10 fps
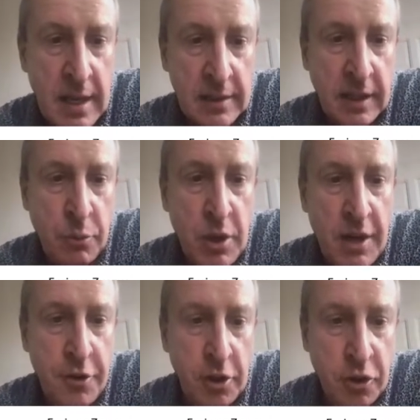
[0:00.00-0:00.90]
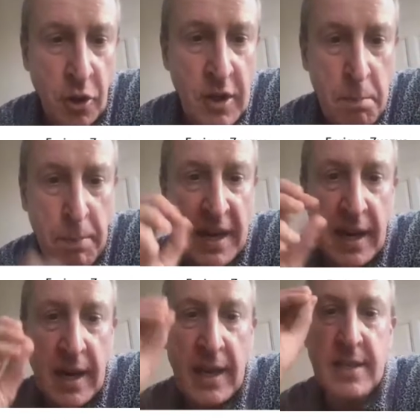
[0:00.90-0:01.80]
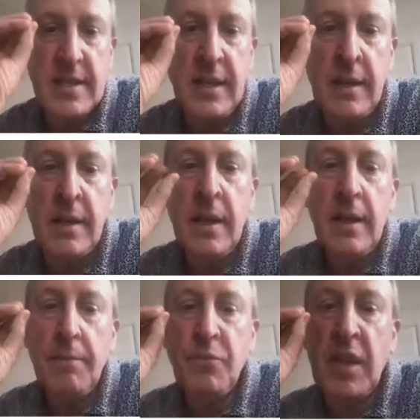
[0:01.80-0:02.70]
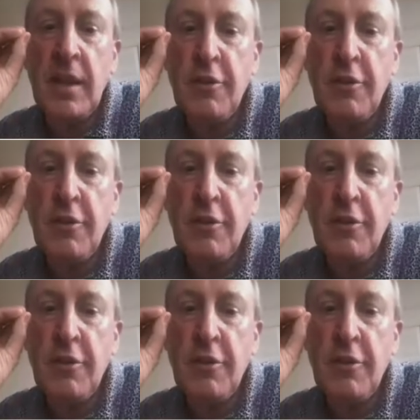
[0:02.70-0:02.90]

that we are not only penalizing the,